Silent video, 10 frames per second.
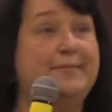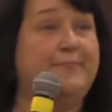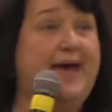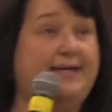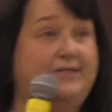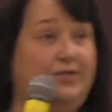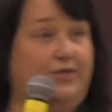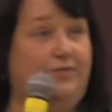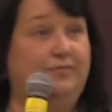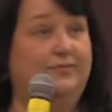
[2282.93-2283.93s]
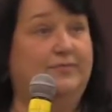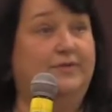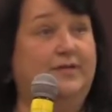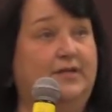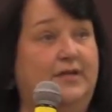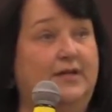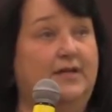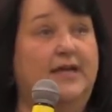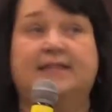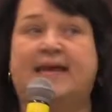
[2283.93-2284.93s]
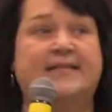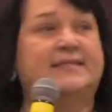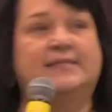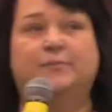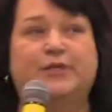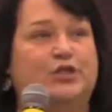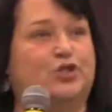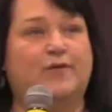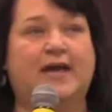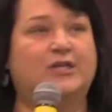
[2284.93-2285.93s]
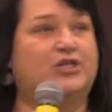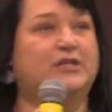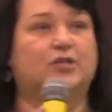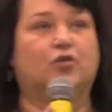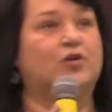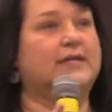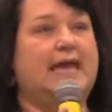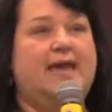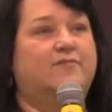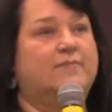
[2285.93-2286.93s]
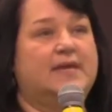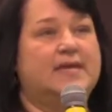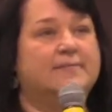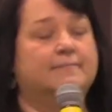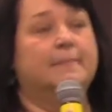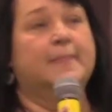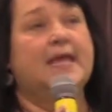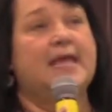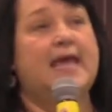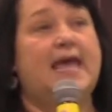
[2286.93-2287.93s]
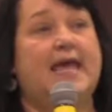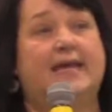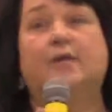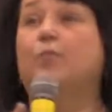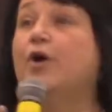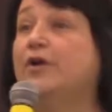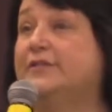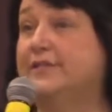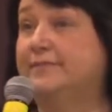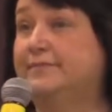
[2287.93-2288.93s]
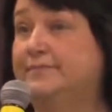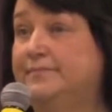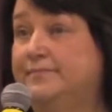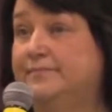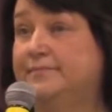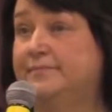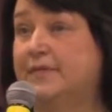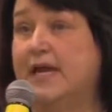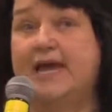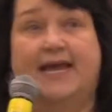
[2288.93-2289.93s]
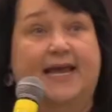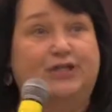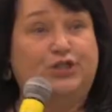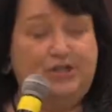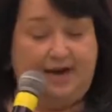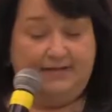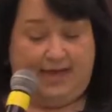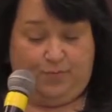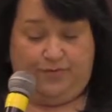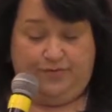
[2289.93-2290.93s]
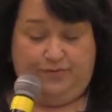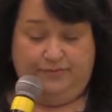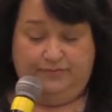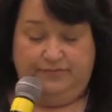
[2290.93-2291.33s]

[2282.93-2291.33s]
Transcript: it back to you. That is simply a strategy the Lord gave me, and it worked. And I share that with you.